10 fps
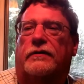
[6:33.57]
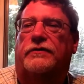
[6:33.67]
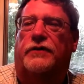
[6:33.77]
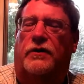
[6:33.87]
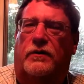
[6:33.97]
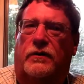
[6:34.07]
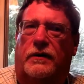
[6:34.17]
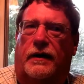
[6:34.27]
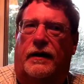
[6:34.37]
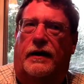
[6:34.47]
So
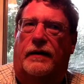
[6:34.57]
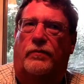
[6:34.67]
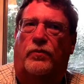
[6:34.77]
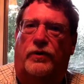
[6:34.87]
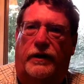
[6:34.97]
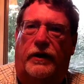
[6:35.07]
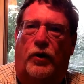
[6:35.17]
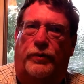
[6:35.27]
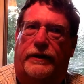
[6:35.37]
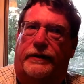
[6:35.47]
I'm really
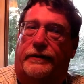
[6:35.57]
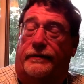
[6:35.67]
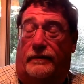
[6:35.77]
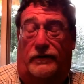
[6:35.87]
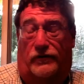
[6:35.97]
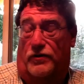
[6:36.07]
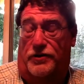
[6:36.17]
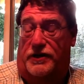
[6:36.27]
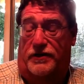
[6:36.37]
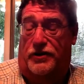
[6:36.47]
hoping that the
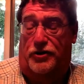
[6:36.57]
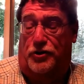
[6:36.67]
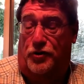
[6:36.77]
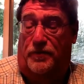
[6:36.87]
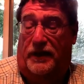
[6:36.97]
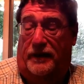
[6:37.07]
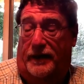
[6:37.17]
surgeon has assured me